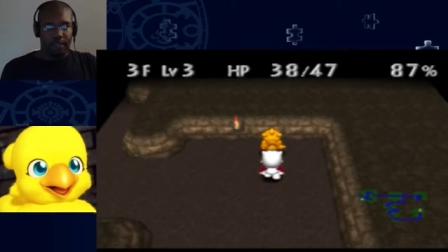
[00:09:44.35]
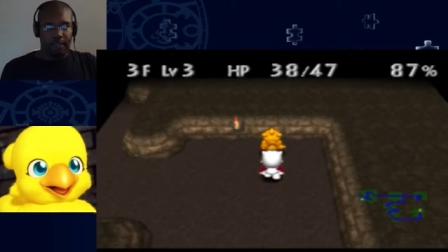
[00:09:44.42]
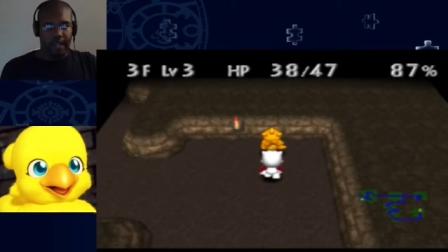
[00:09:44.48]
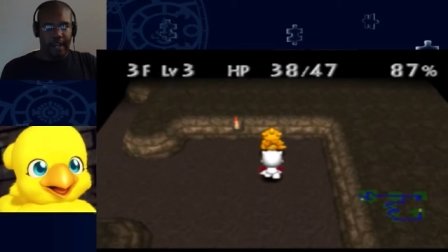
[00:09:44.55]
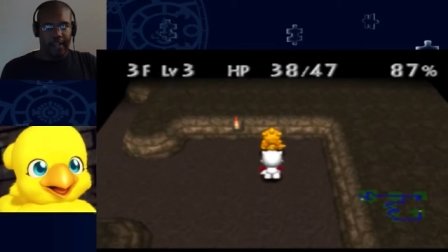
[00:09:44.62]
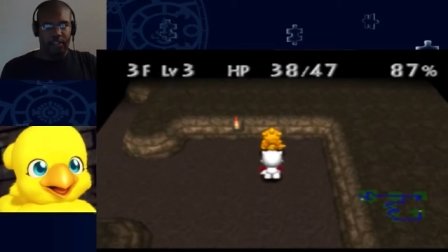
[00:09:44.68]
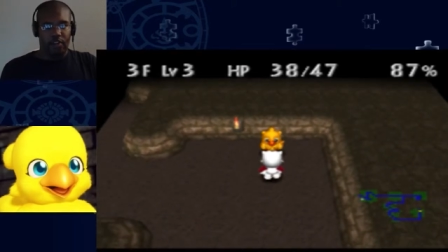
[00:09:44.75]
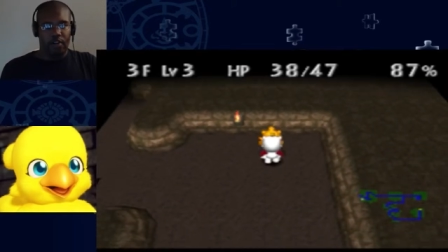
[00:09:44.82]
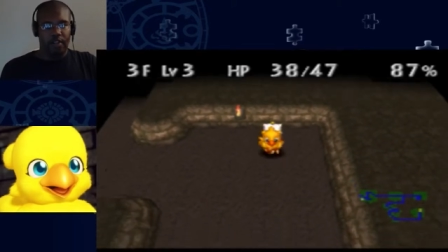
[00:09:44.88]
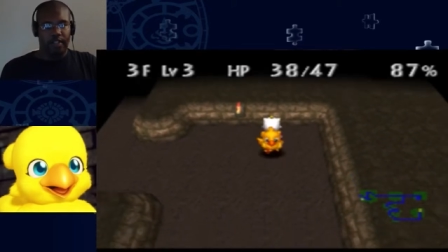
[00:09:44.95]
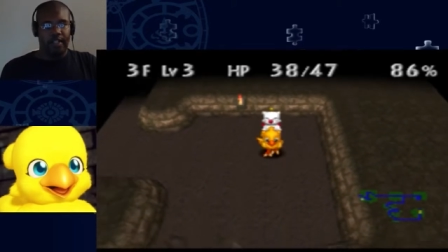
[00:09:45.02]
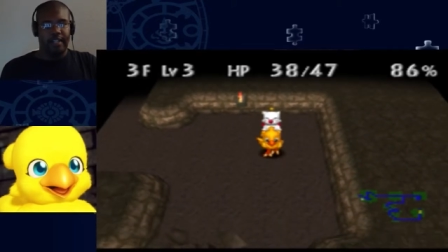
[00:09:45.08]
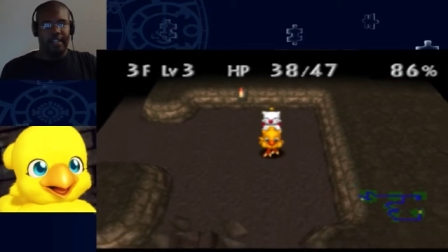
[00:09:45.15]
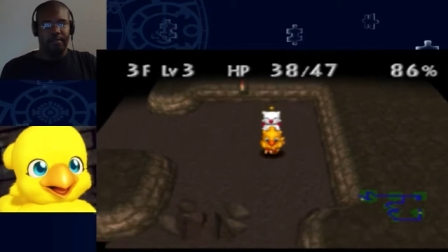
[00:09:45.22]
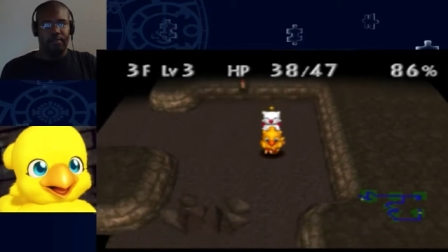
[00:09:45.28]
Cactars, I
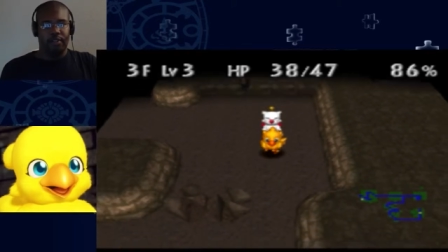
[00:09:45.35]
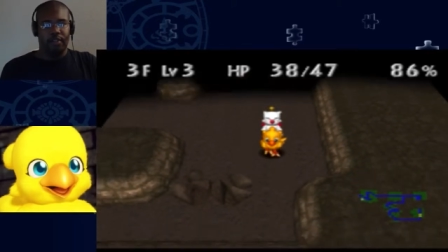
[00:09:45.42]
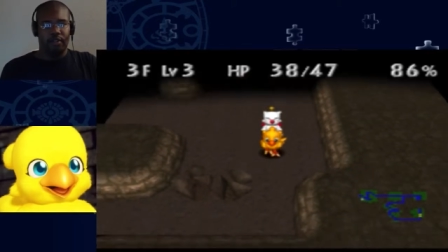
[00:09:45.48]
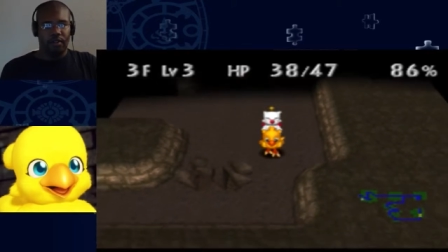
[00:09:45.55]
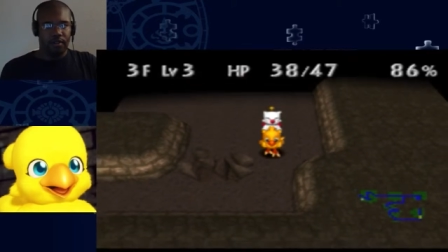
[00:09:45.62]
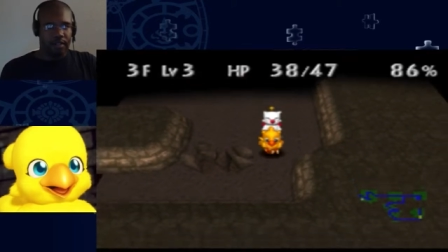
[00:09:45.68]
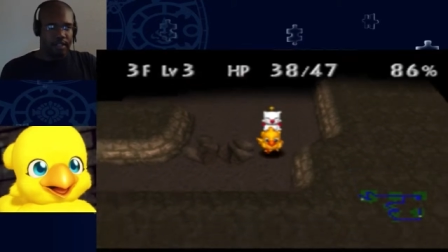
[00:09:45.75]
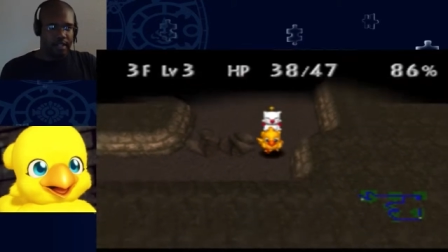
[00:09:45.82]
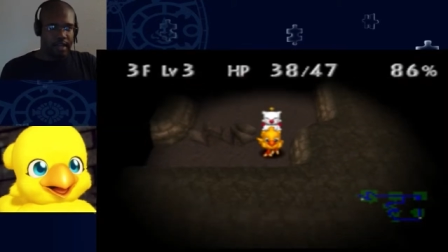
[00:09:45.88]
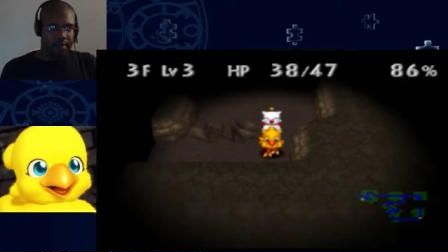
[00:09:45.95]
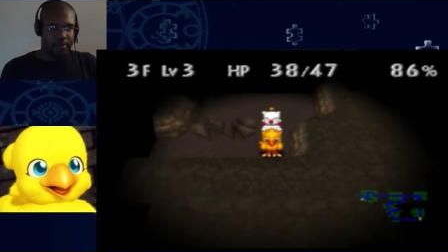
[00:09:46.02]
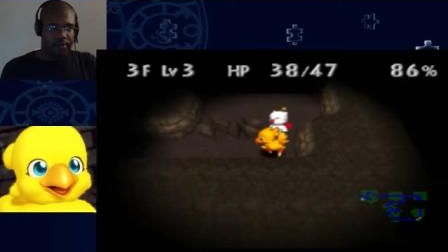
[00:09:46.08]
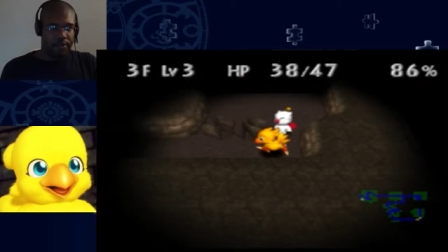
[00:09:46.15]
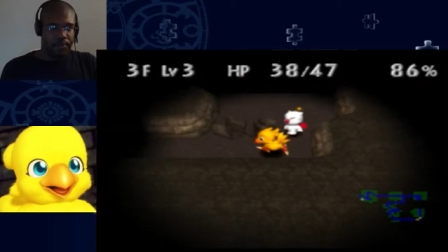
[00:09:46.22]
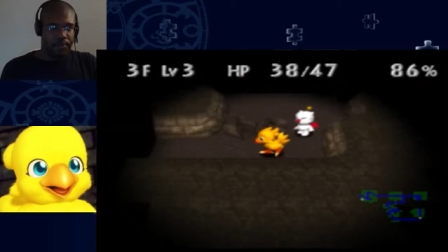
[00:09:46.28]
think that's what they're called in this game
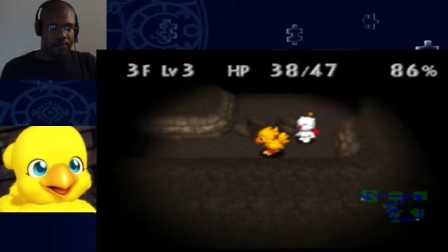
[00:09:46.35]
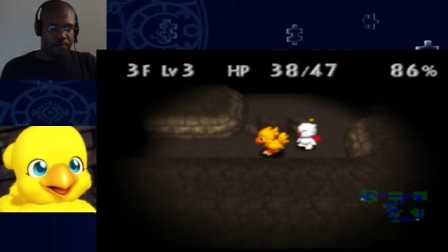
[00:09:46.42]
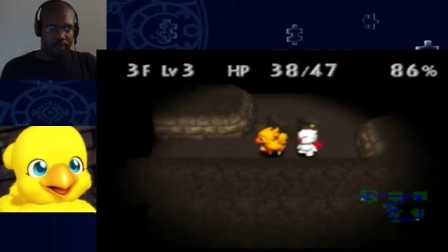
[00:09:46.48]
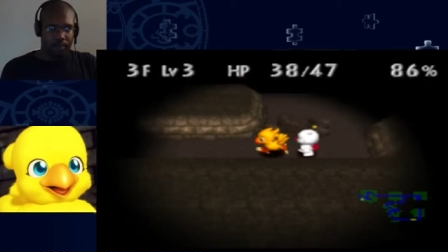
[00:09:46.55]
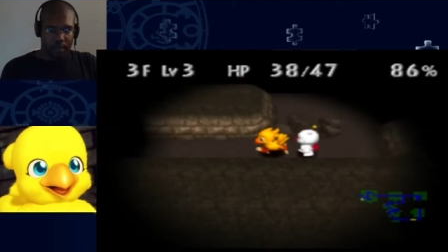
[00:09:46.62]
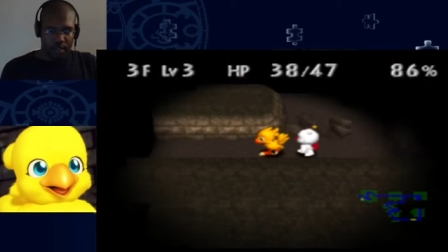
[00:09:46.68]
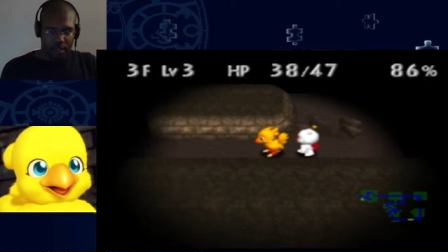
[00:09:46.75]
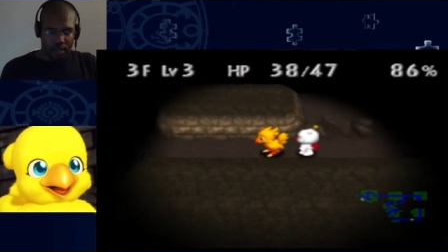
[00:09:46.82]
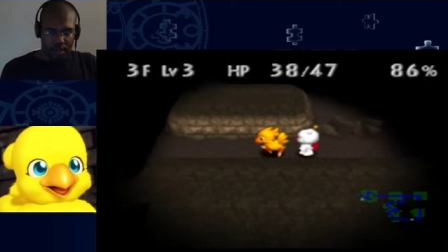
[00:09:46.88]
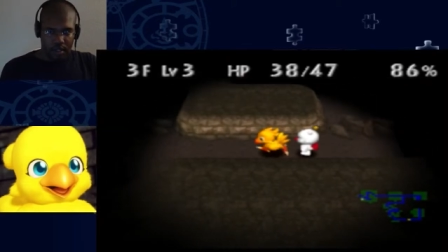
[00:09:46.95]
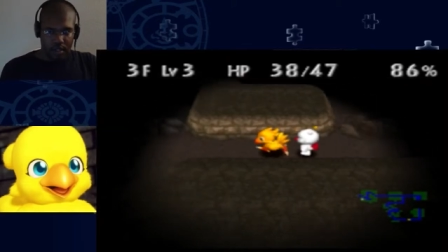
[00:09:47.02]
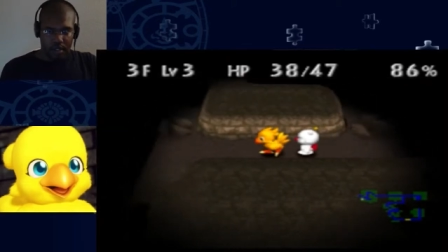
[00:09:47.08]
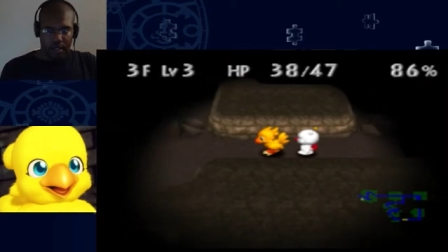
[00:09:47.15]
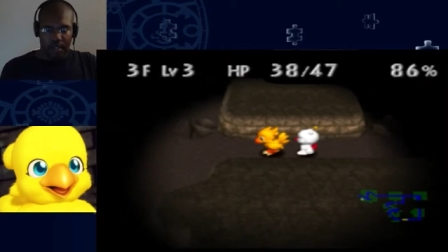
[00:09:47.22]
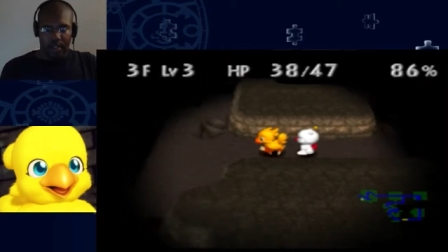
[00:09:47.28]
too.
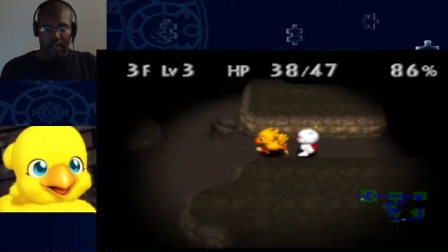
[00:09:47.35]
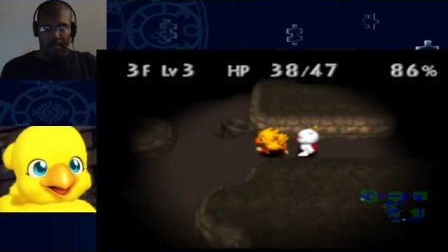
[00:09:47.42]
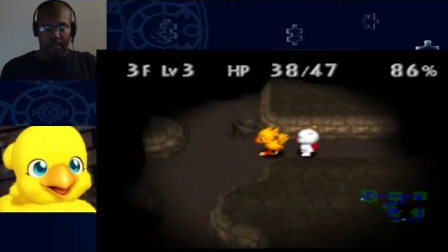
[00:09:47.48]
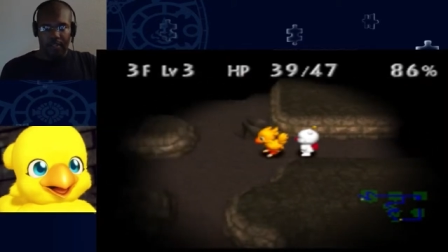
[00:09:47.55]
Because